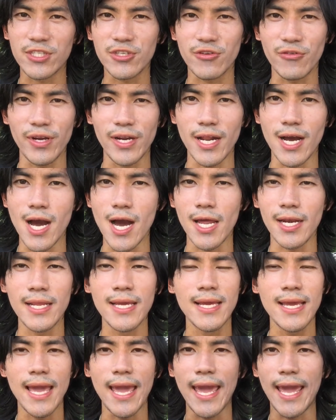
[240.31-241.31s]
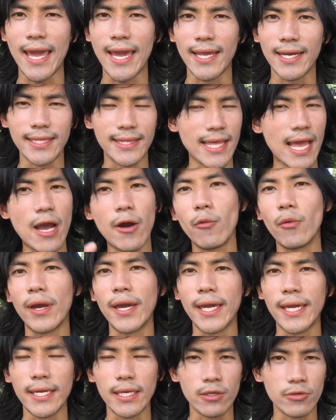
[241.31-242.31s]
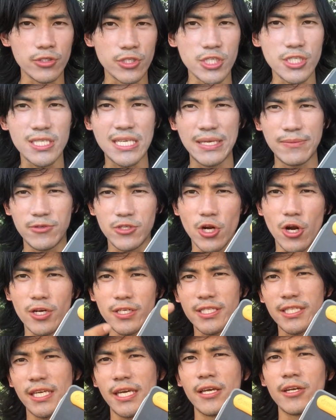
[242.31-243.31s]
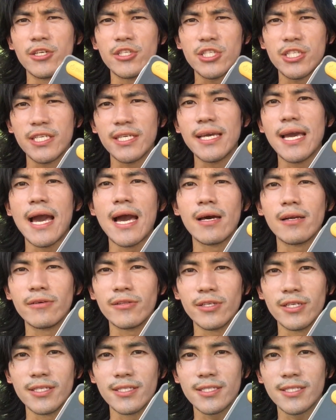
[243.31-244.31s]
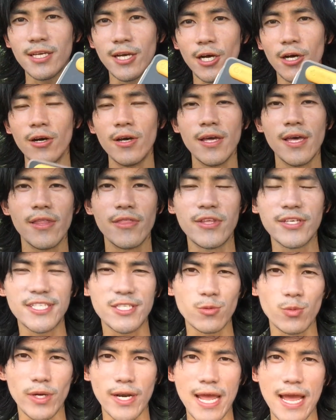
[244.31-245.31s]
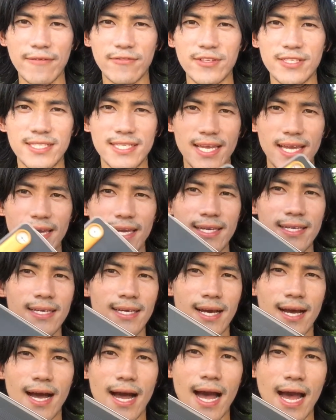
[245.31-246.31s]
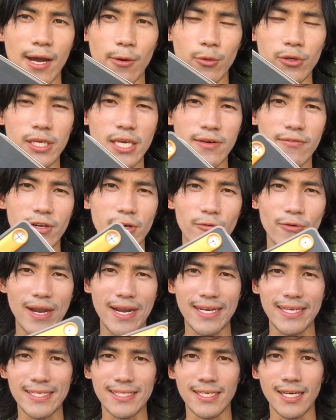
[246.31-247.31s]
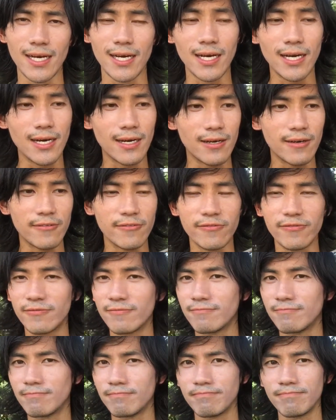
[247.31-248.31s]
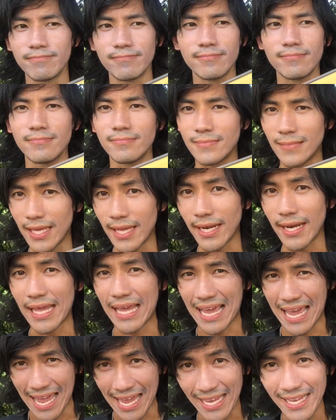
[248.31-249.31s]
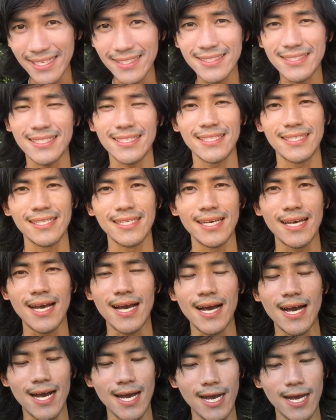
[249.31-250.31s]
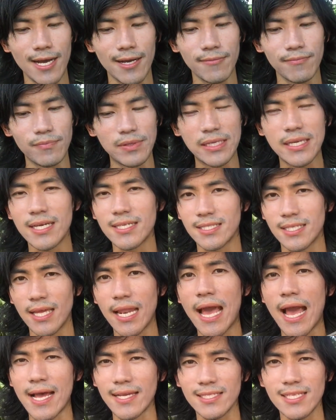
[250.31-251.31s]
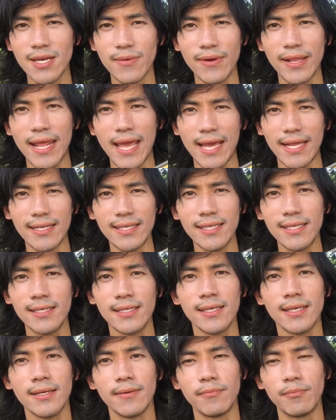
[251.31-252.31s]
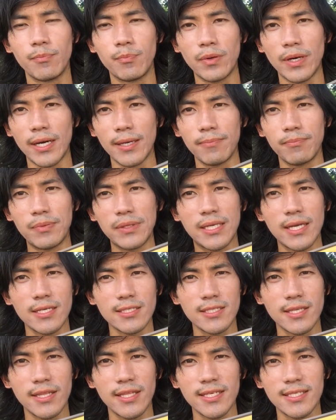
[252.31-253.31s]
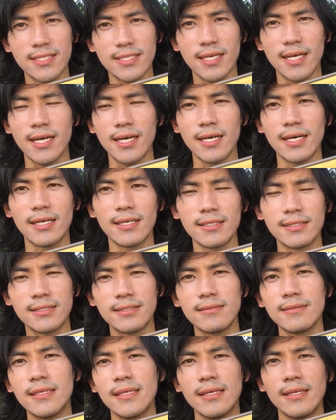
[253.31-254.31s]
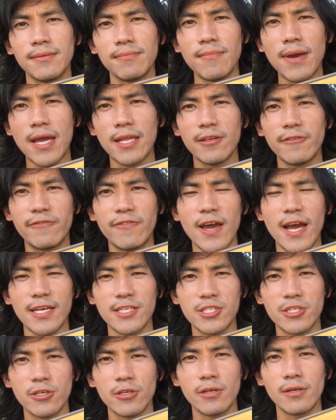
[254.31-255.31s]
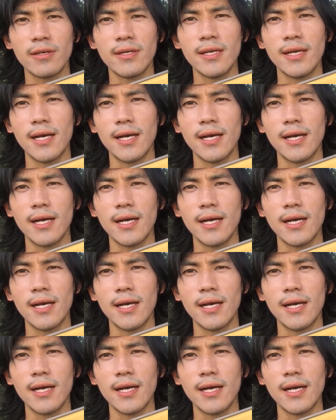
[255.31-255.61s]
screen on, and that way it'll just keep charging energy out of this. So this is what I have to say. I will give it a rating of an 8 because it has come in handy, but because of this manufacturer,